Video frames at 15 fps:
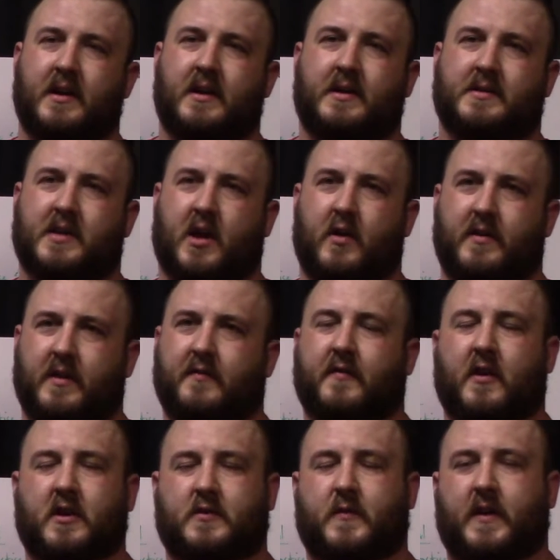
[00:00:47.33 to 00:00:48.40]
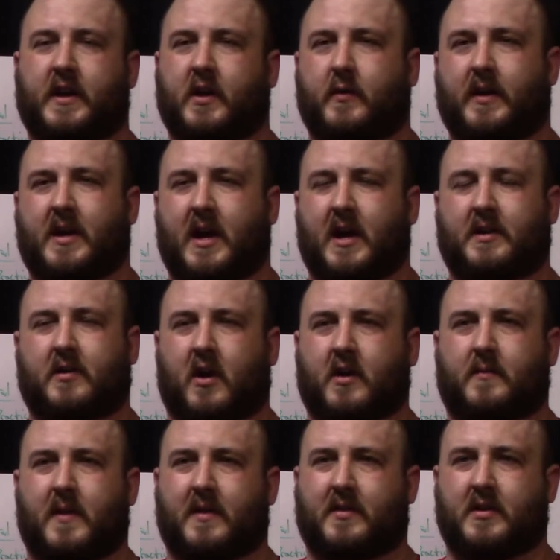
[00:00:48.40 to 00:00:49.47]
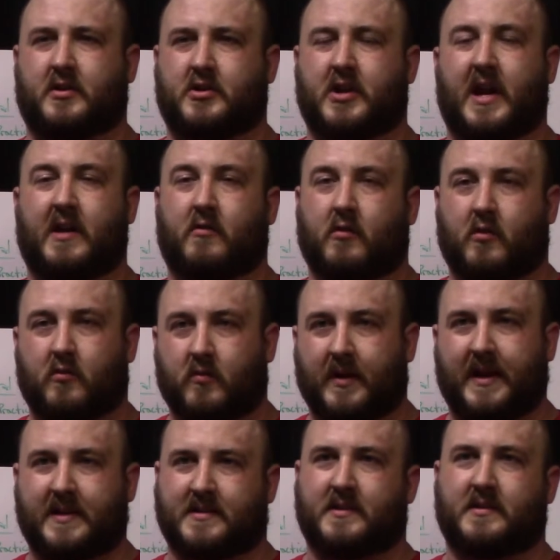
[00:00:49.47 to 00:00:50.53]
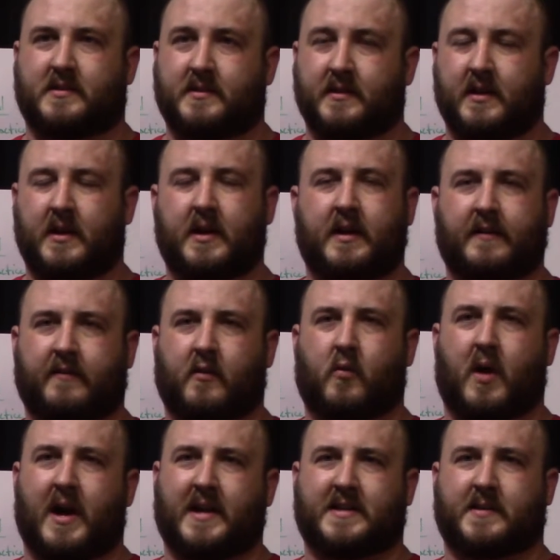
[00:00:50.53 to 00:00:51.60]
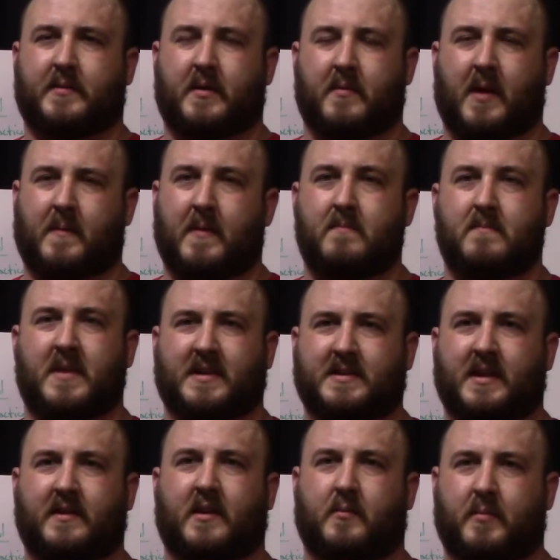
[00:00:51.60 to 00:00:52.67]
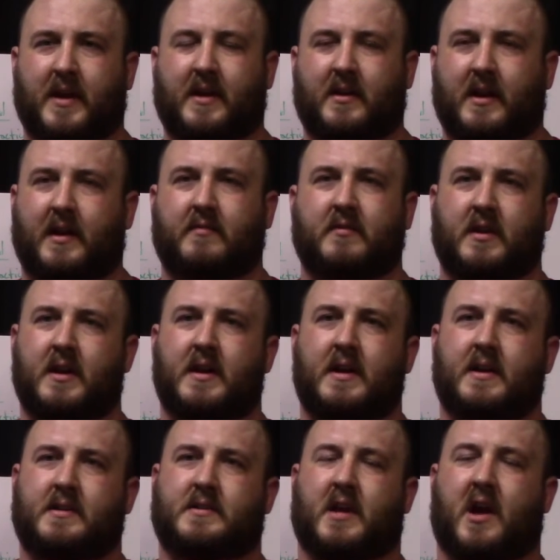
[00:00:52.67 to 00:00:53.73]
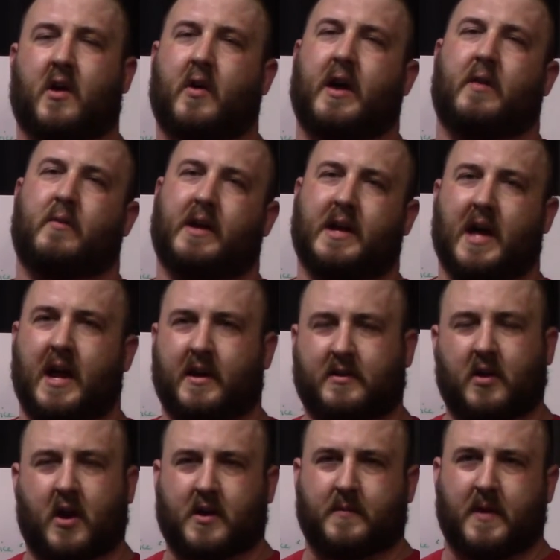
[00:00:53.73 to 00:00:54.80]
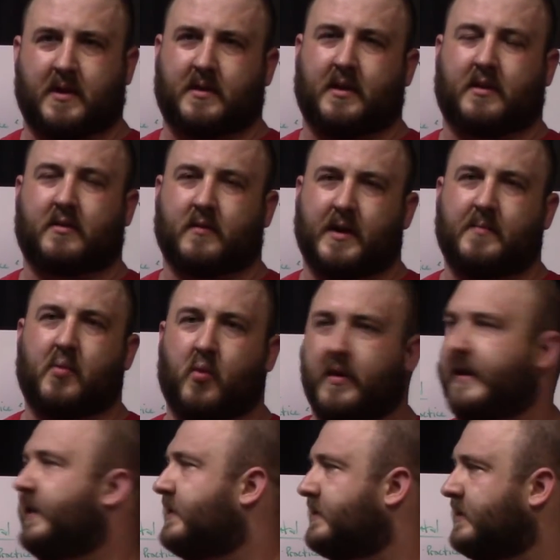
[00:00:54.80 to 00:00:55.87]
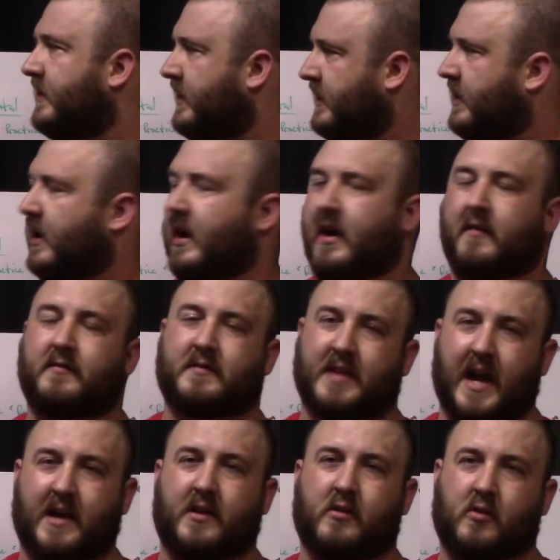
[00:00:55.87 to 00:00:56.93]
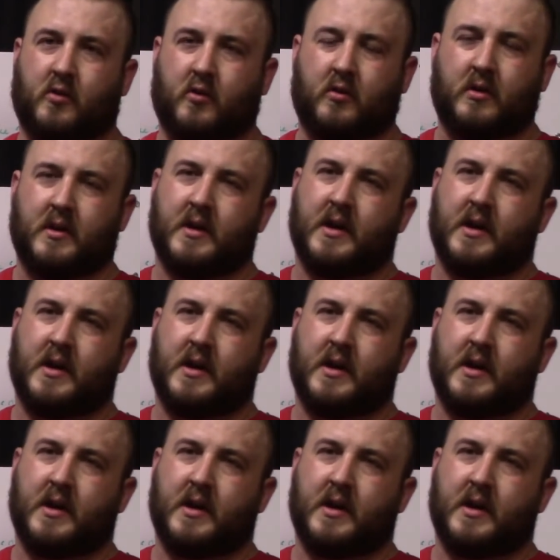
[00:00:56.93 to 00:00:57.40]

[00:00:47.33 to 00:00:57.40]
So in the first video we kind of talked about the general reasons for why somebody might be missing their big lift. And we kind of talked about the 3 points of technical,